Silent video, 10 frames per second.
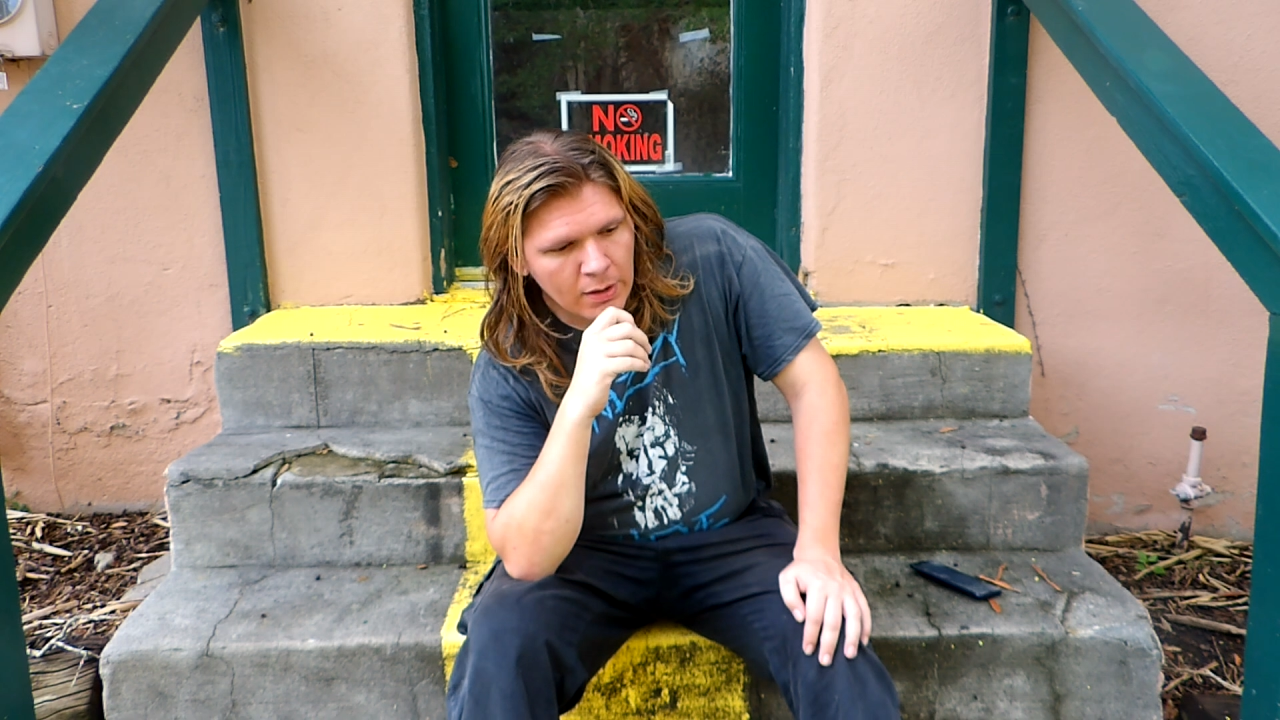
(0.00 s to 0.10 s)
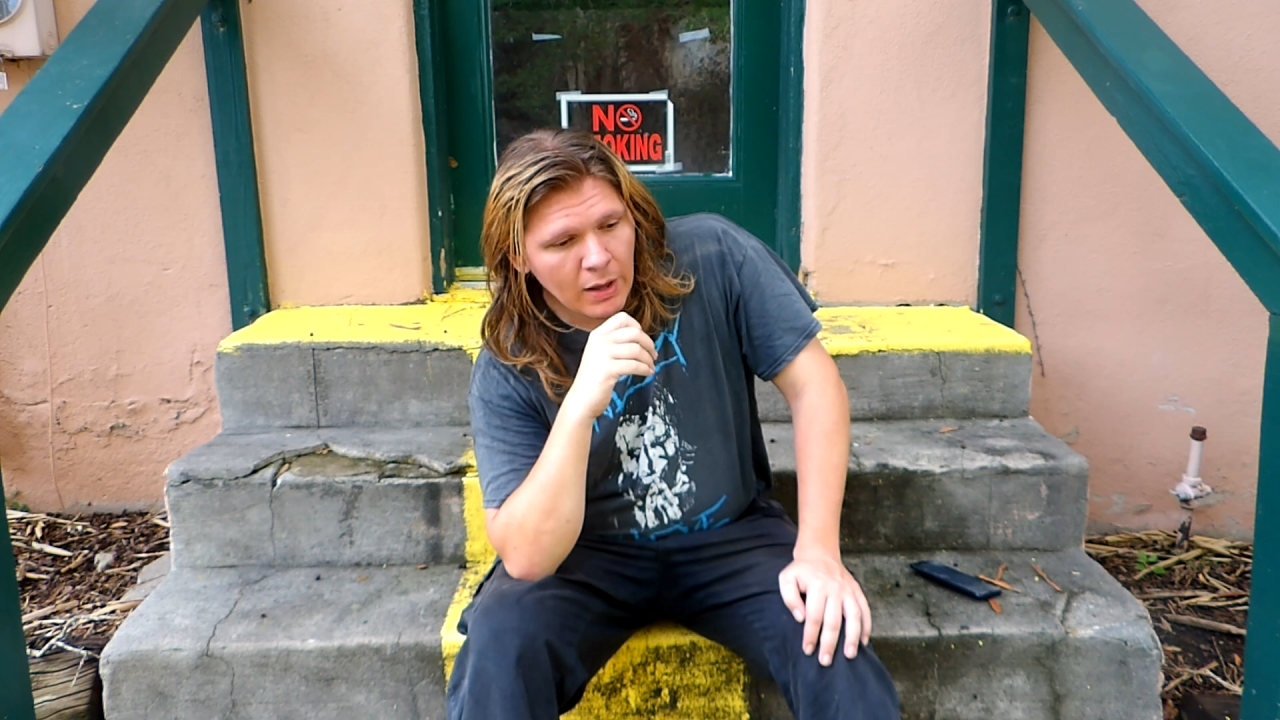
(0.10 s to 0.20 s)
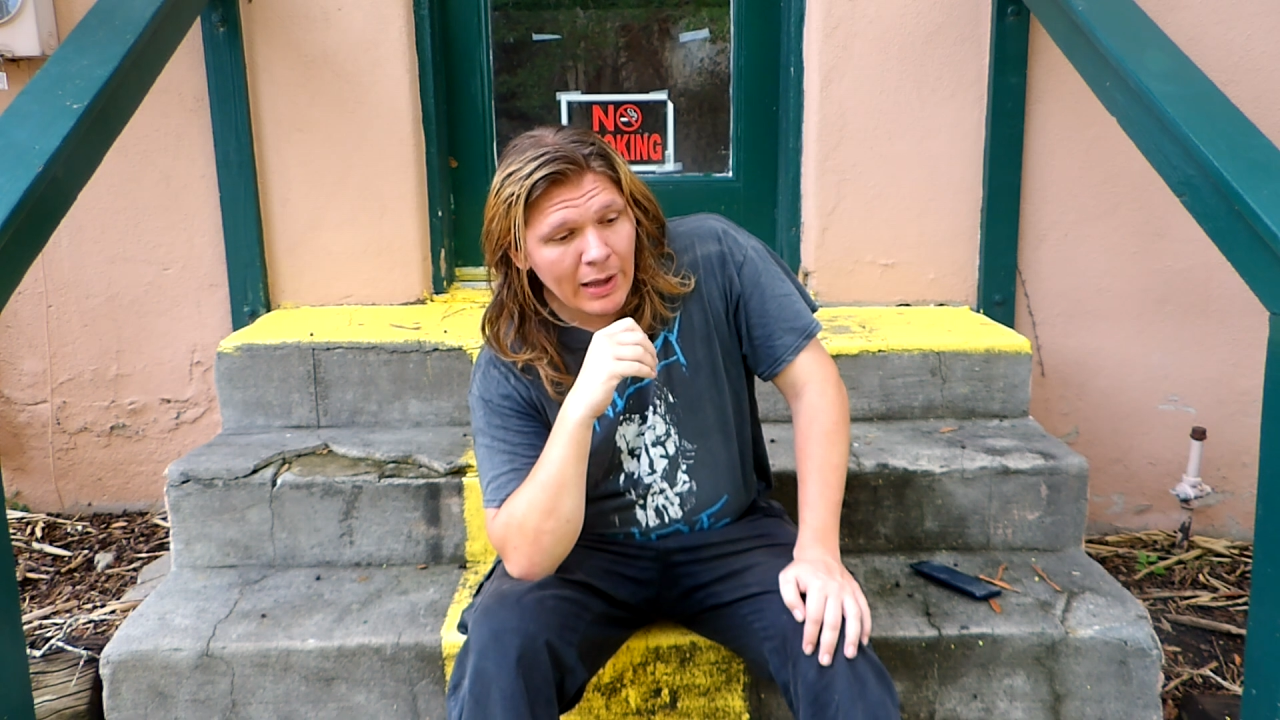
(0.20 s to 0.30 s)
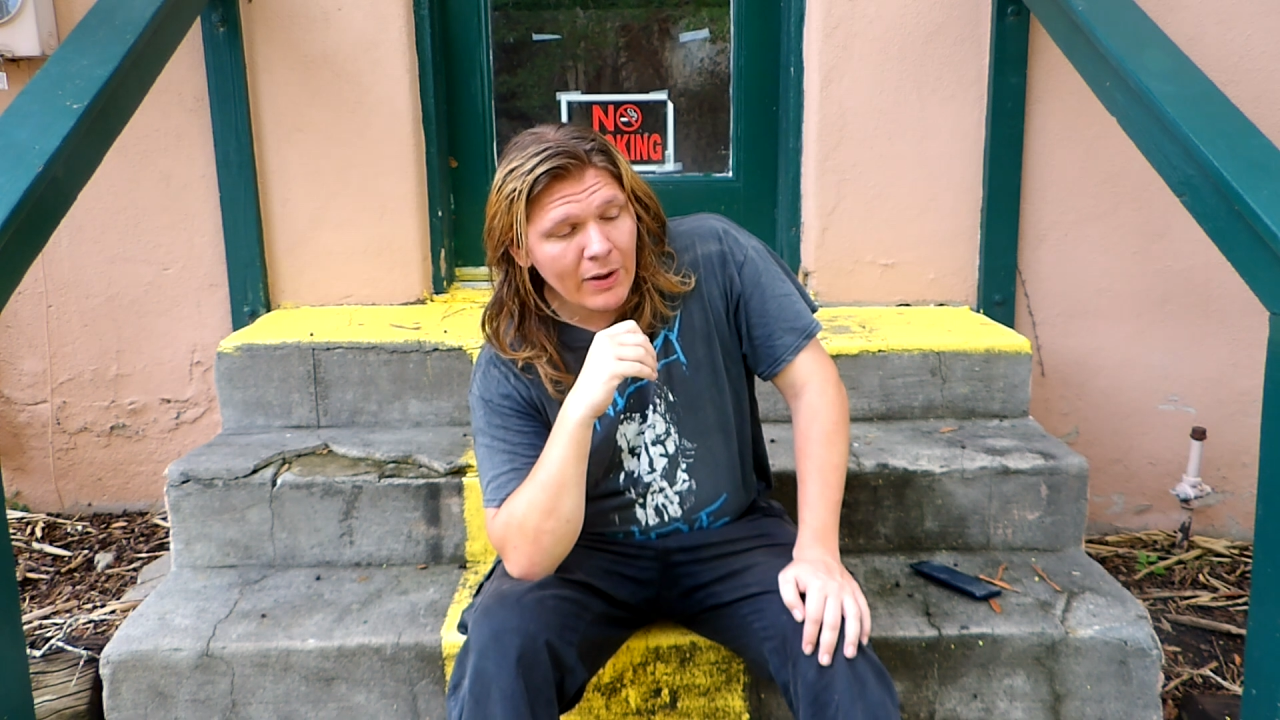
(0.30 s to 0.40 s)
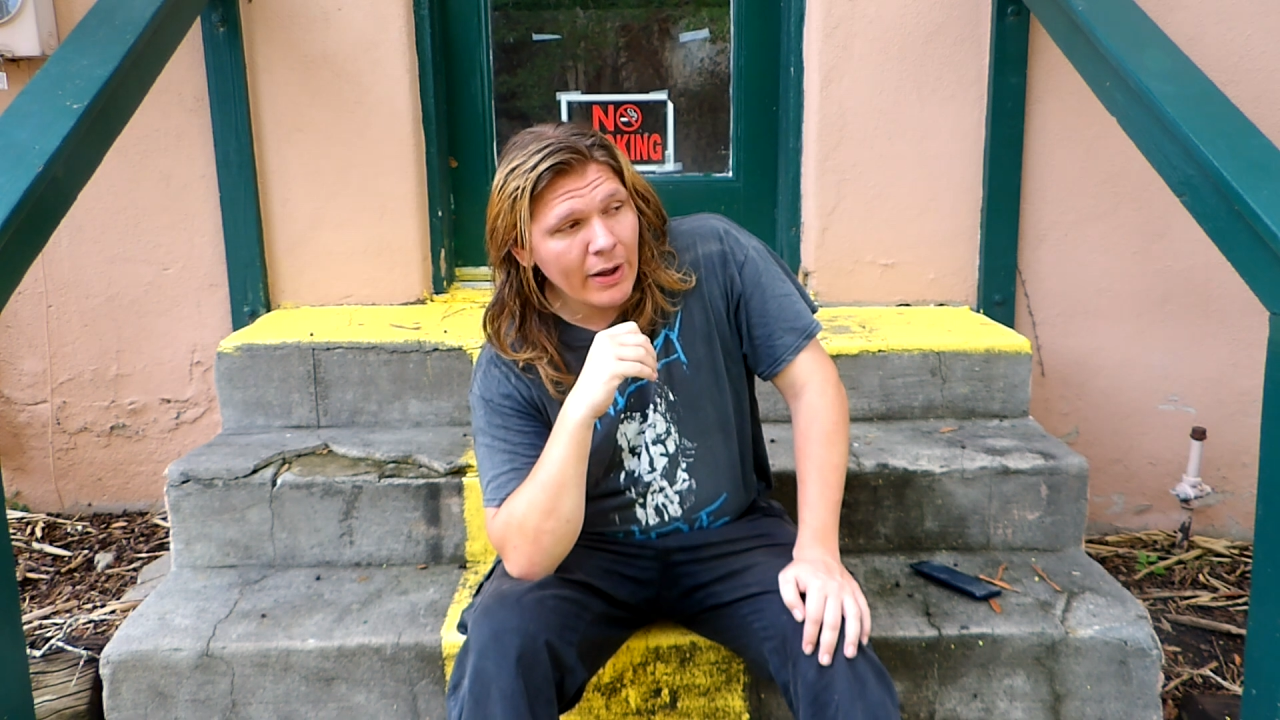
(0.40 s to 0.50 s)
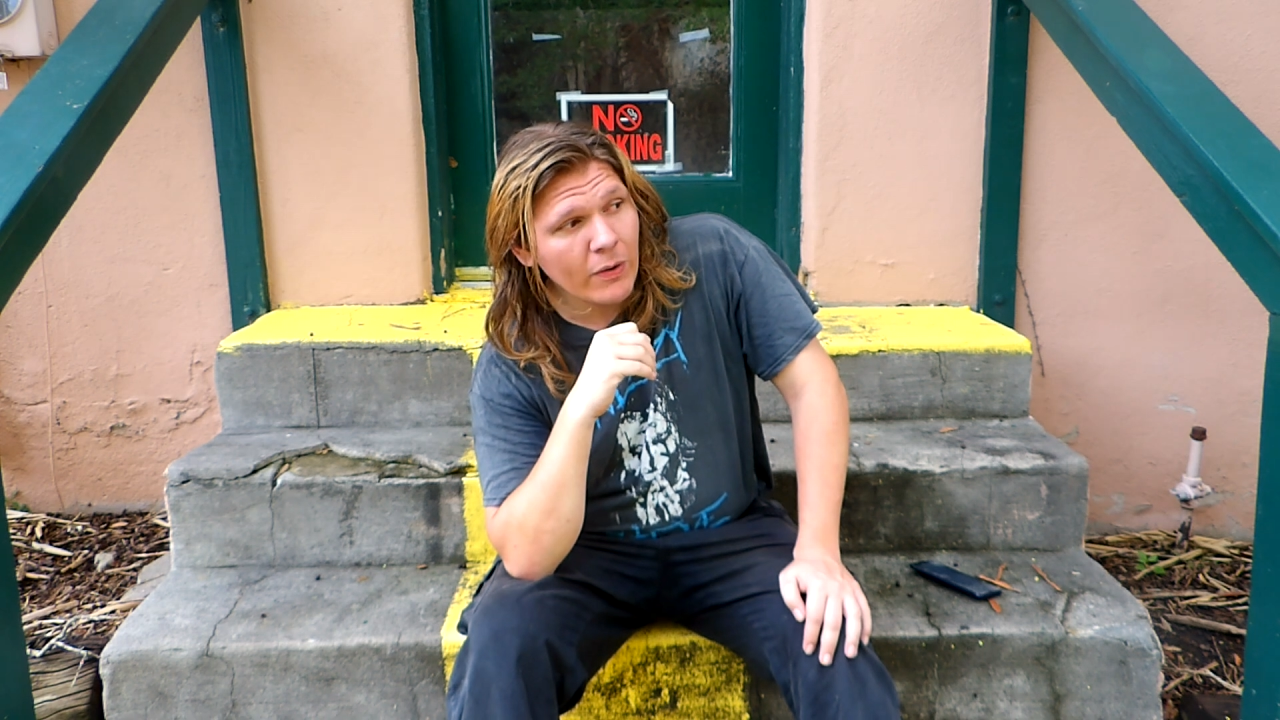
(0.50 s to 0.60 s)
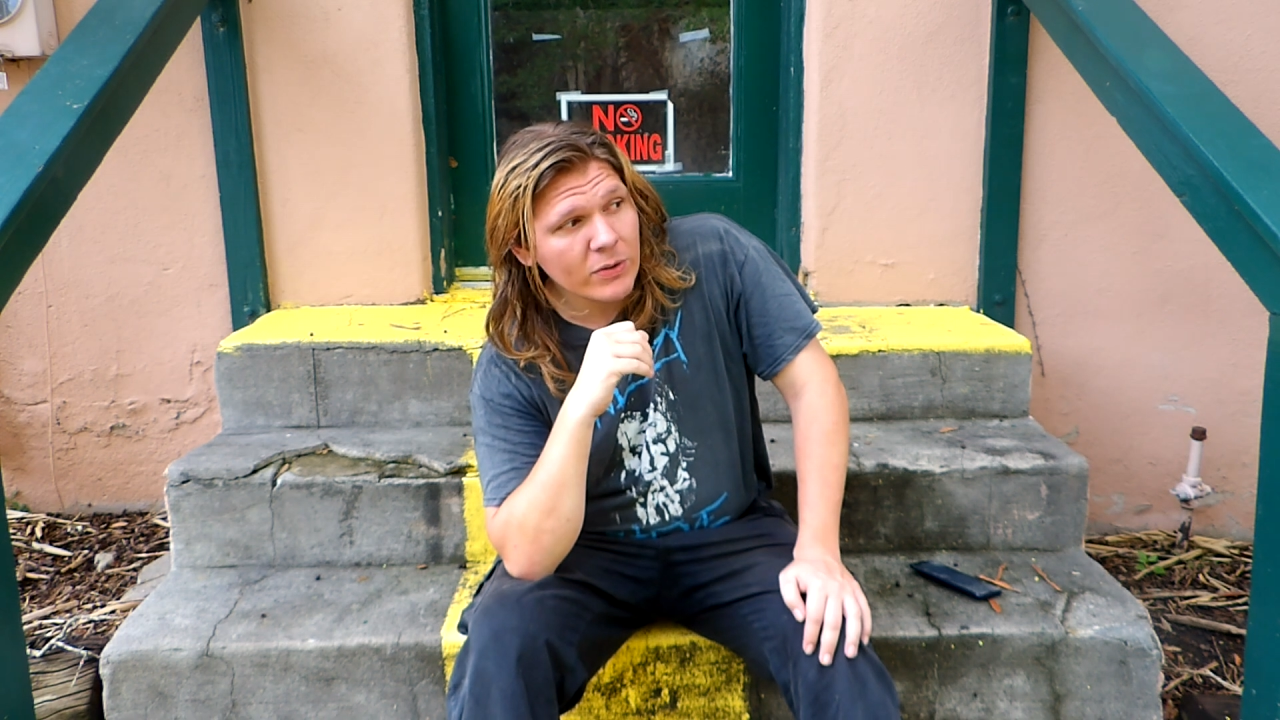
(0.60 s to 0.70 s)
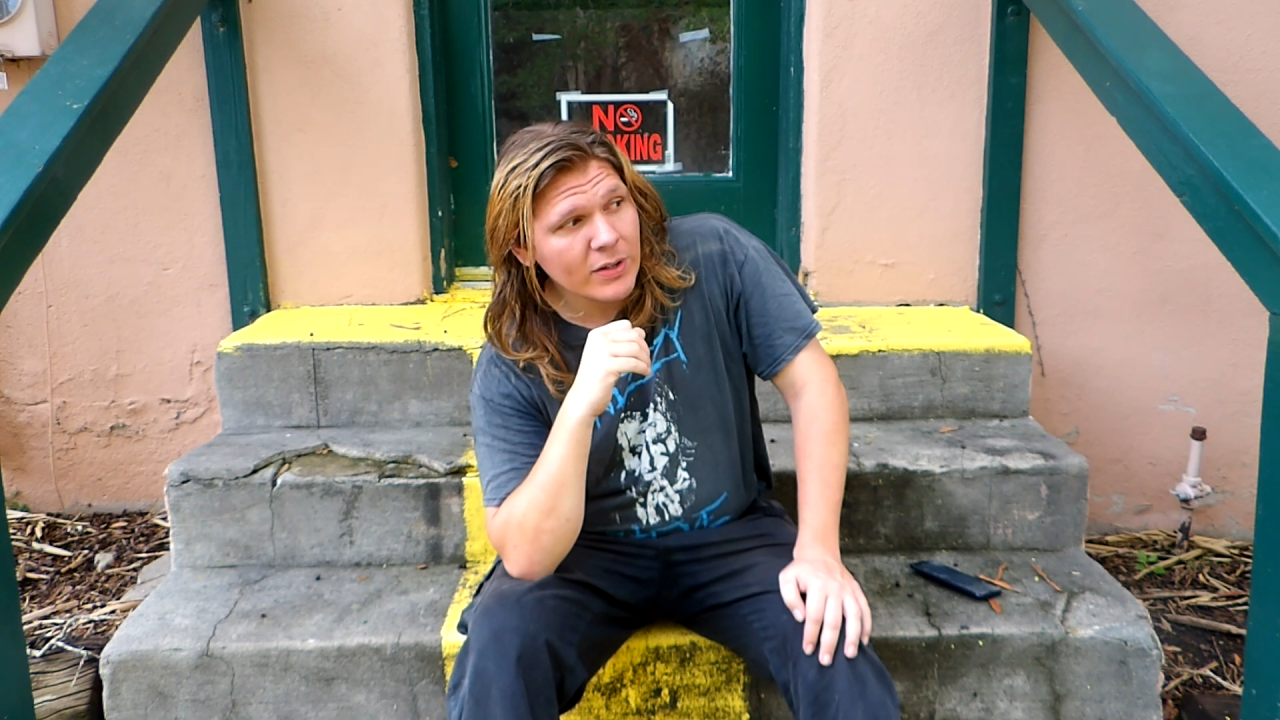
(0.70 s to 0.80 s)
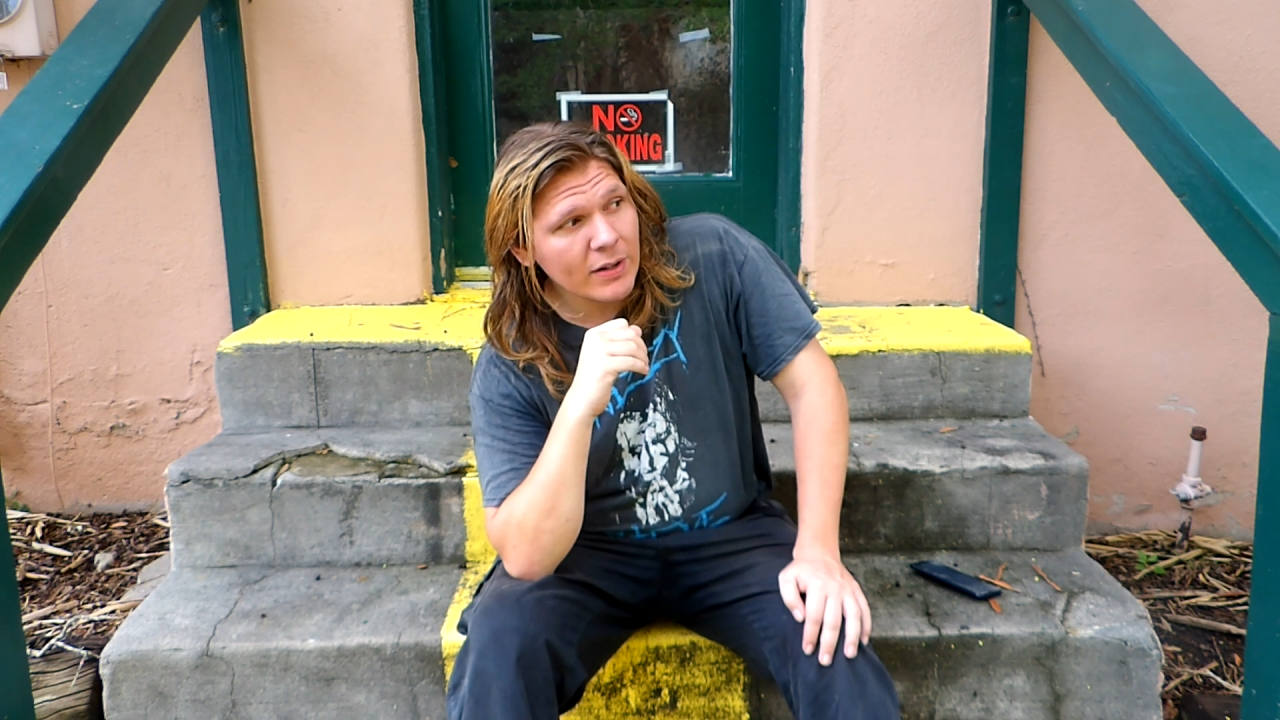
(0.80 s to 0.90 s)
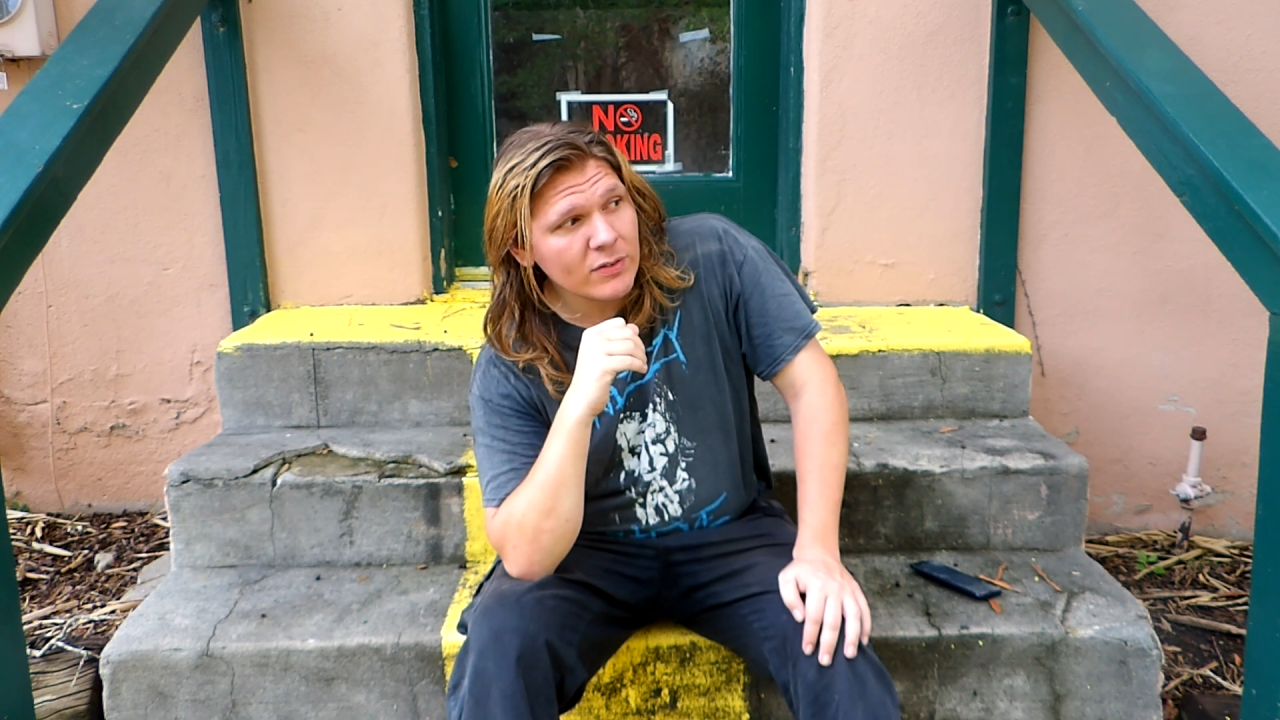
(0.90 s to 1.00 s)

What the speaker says: I always got to